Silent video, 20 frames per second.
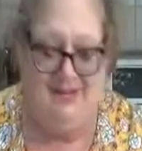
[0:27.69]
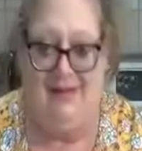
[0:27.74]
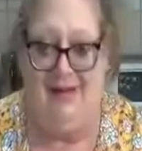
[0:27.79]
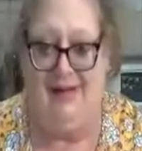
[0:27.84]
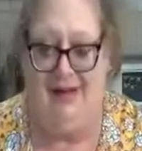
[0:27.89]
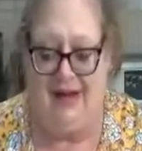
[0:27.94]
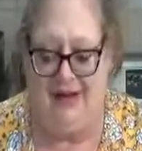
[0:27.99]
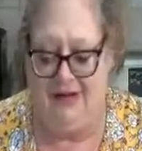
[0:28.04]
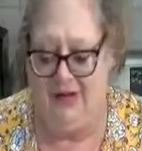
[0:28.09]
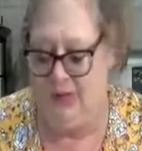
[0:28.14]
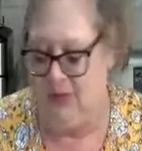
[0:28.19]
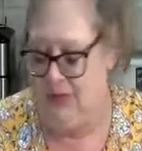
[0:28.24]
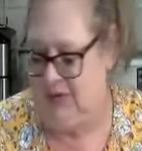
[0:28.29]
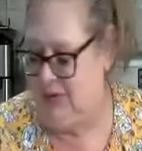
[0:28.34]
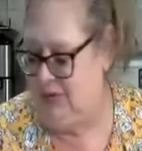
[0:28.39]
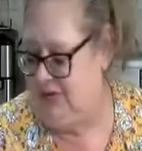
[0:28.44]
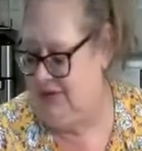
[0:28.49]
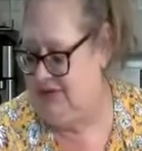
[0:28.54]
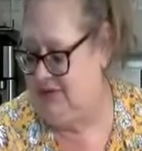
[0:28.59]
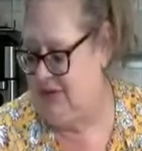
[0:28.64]
Either one
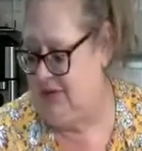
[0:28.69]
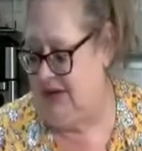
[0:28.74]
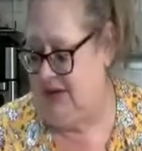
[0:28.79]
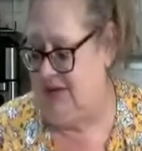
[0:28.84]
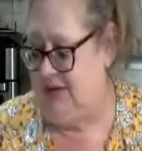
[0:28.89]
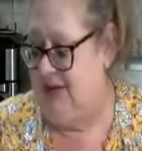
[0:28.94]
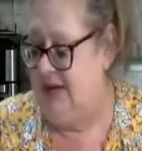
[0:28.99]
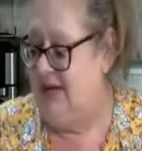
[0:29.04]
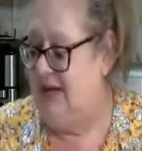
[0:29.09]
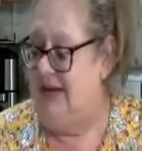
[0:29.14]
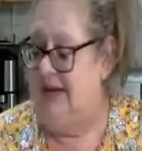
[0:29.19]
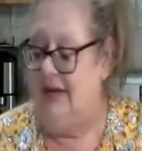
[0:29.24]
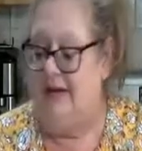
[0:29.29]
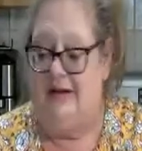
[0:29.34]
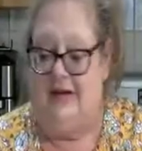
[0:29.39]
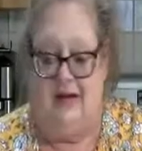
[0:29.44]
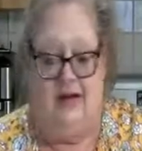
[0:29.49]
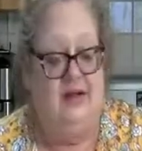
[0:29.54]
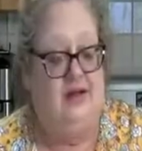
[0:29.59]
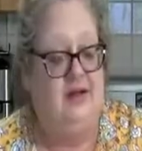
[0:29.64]
works well.
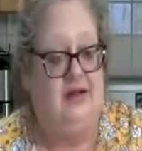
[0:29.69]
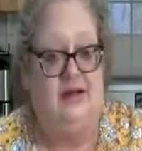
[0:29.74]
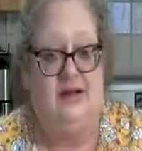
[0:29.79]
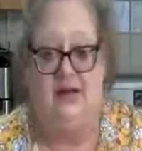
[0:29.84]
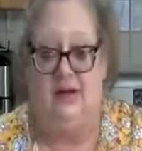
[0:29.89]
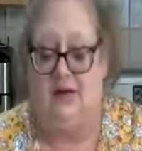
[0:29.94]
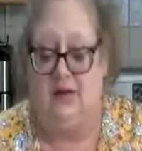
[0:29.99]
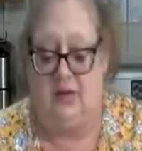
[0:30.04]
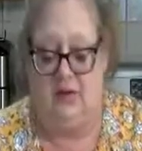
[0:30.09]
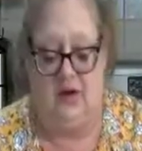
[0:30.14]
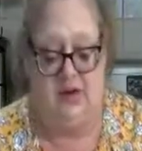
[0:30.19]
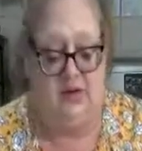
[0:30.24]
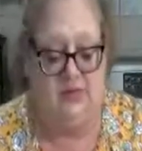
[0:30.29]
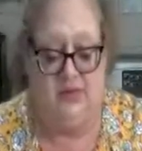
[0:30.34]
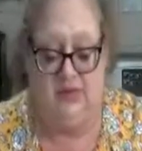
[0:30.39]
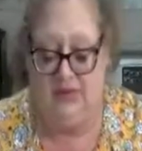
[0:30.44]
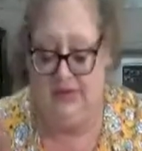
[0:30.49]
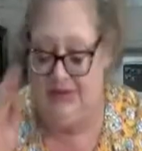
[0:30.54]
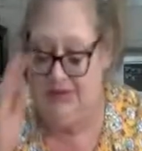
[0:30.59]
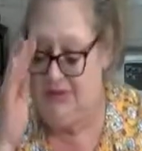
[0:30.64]

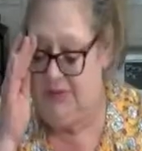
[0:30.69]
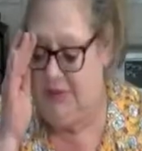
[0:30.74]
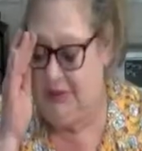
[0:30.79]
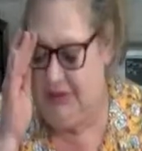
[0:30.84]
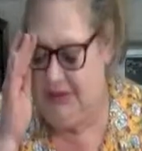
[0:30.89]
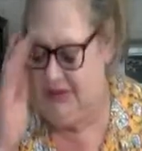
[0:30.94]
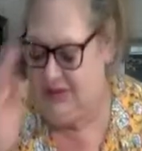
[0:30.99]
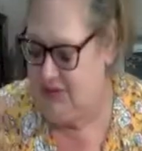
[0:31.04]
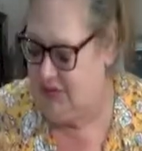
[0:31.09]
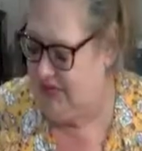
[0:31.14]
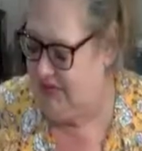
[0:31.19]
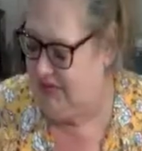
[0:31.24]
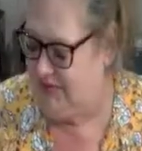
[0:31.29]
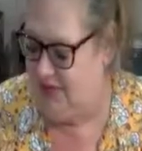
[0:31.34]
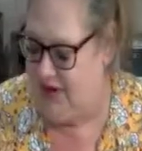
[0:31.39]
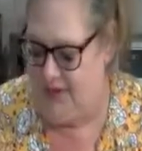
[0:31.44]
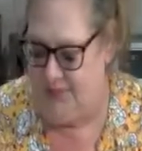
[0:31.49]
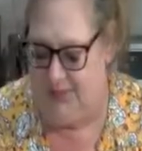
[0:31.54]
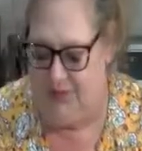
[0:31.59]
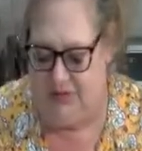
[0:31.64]
Guacamole is really sort of
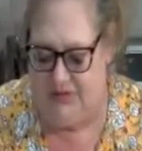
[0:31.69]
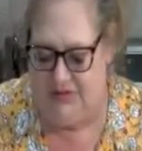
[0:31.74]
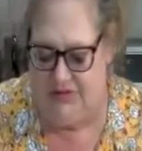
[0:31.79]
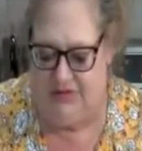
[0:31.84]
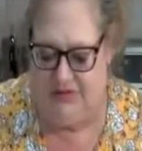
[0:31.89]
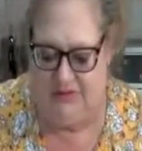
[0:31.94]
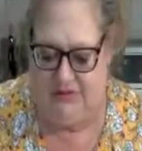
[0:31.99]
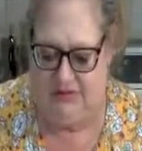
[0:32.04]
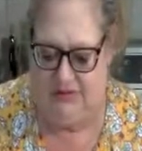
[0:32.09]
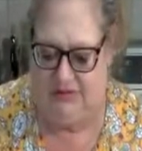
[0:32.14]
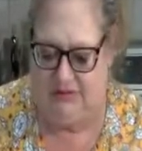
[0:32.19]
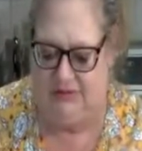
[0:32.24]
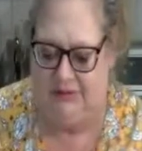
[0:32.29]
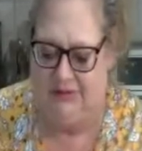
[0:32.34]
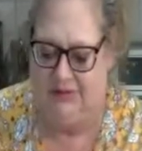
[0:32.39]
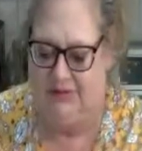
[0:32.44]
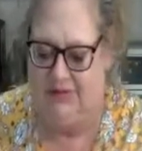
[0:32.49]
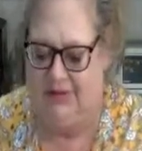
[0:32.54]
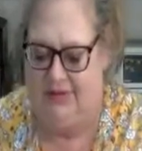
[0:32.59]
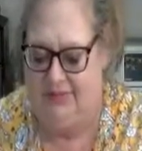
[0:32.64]
a personal
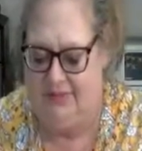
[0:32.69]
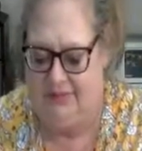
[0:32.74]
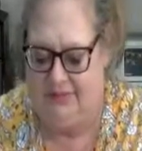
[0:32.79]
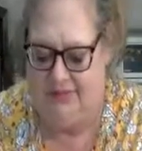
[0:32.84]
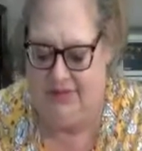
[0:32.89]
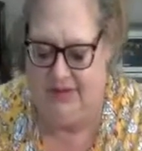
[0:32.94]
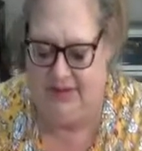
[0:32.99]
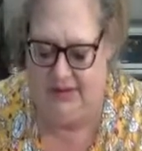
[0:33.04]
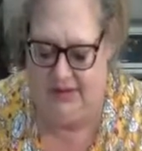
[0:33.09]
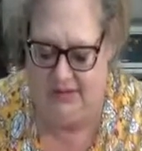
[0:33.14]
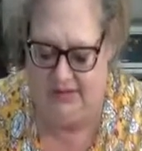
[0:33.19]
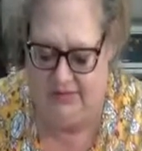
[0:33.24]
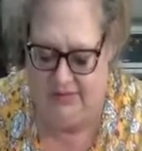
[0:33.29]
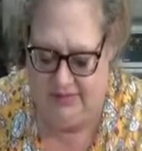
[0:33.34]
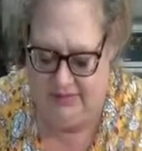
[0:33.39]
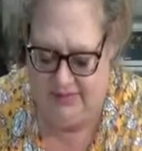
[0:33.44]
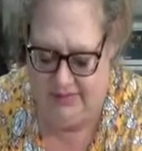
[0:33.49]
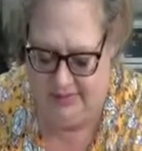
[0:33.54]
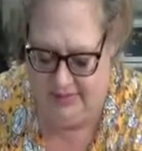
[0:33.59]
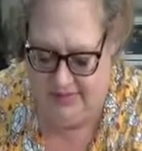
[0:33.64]
thing.
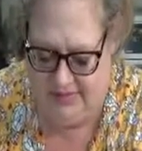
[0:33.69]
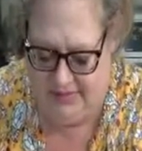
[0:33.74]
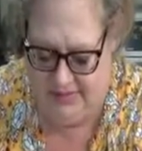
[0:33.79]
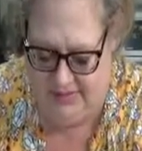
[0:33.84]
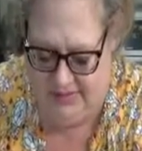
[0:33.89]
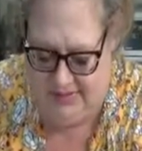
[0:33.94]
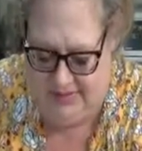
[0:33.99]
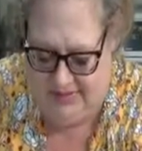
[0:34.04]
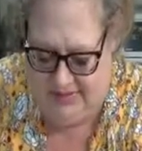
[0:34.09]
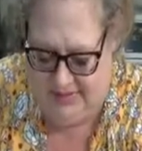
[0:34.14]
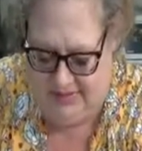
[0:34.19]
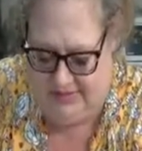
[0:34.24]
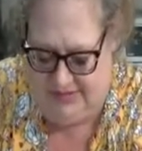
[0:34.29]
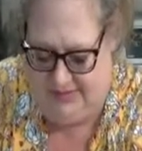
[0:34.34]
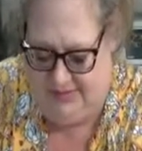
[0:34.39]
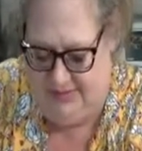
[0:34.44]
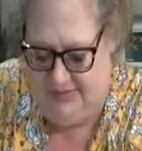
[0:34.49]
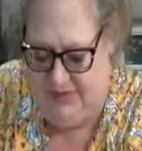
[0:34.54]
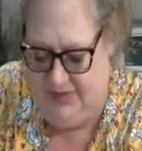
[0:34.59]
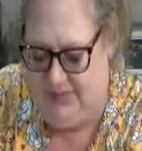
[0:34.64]
Some
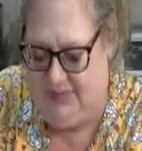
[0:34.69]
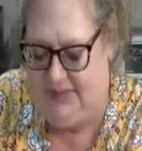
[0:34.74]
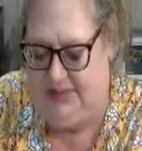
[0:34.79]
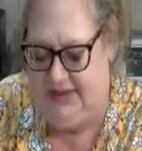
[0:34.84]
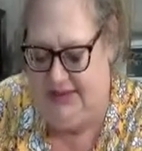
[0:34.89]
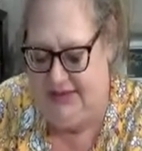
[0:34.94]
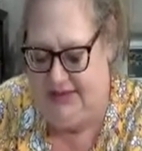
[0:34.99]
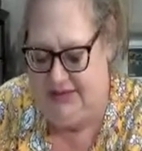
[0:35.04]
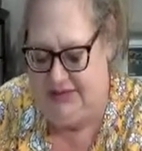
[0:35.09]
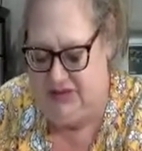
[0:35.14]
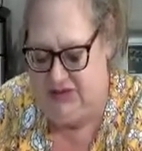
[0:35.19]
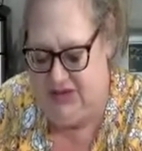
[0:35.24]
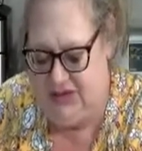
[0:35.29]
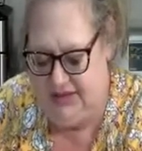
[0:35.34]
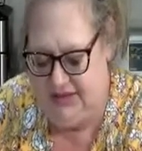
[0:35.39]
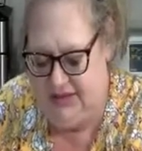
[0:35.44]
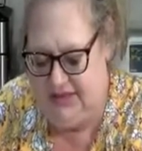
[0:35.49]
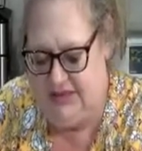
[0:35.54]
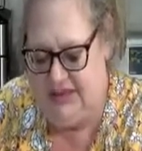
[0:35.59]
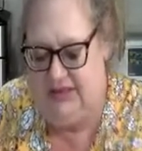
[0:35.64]
people like it
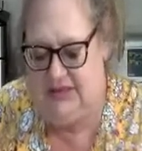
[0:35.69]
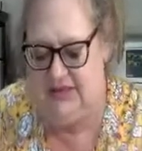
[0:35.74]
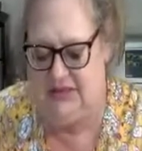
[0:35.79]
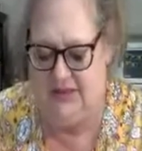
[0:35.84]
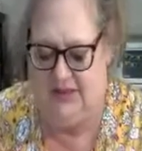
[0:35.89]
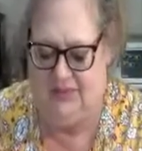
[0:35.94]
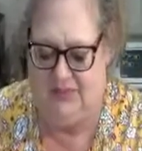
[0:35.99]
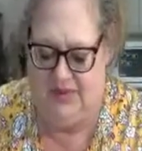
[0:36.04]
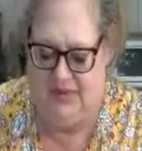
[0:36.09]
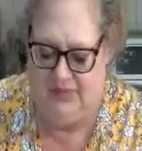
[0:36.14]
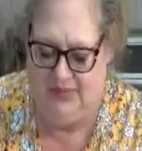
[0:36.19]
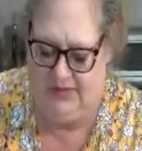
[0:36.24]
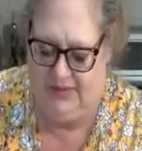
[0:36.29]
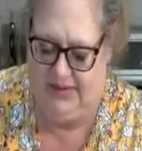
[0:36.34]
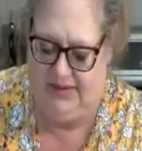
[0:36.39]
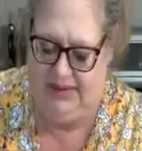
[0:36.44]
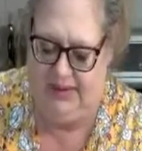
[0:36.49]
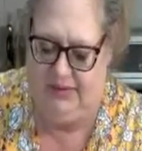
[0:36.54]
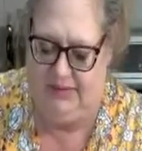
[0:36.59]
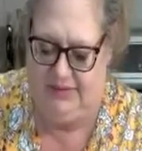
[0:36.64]
chunky, some people
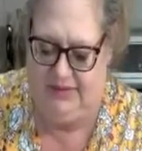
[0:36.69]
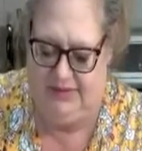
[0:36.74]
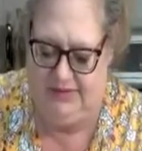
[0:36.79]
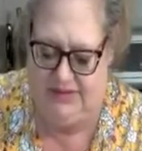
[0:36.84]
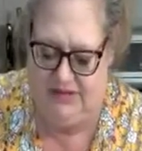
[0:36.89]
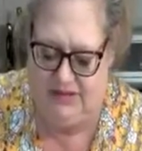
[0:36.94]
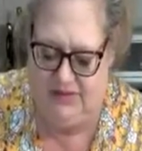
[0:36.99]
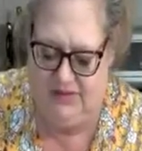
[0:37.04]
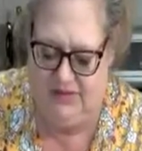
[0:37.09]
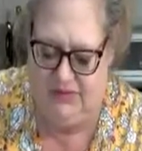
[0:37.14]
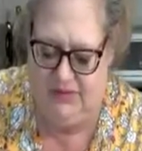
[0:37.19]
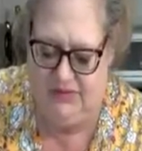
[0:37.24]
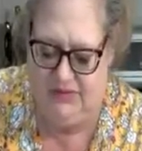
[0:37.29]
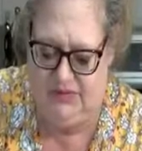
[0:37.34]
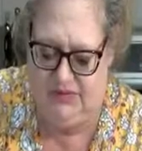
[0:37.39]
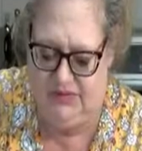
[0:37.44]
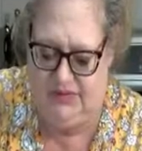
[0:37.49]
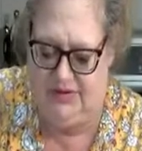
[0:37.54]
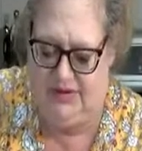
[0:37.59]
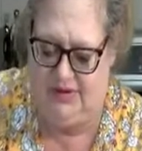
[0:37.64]
like it really
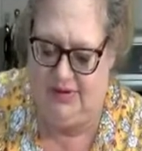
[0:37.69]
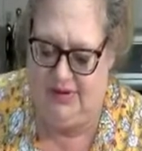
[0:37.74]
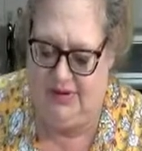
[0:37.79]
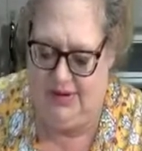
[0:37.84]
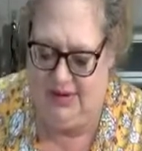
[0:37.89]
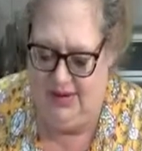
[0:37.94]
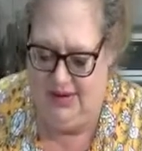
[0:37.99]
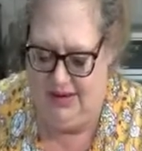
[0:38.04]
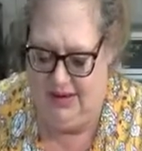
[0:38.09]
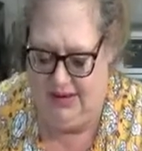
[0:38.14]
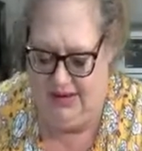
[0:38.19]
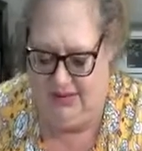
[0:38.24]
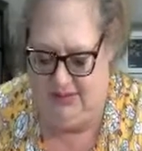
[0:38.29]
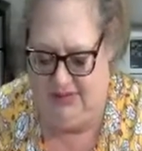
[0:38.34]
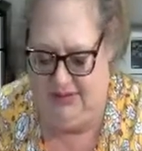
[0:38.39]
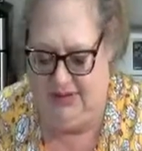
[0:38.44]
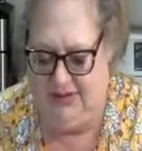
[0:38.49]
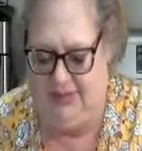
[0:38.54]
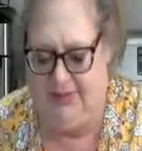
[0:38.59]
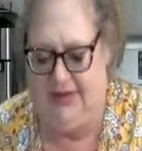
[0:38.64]
smooth. I don't
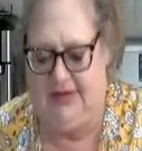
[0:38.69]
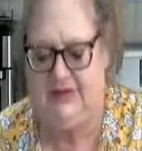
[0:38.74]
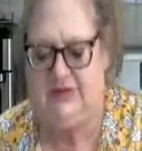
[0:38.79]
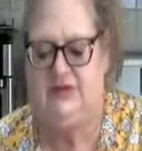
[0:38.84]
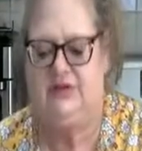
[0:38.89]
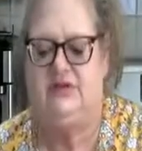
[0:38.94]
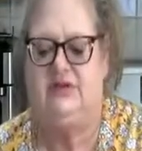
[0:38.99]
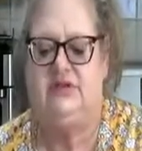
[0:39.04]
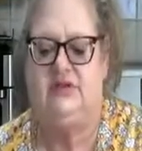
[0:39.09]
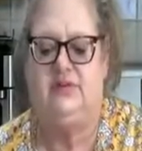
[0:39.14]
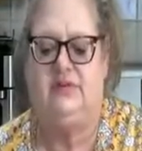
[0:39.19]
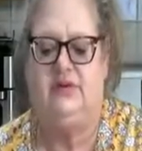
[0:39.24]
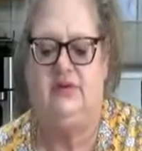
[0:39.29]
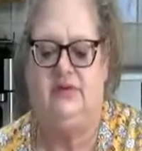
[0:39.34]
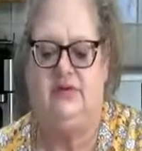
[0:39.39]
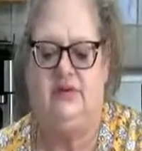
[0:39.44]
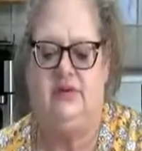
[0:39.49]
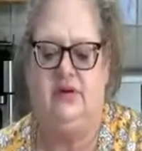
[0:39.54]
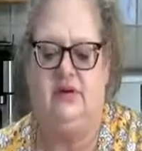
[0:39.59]
like mine too smooth.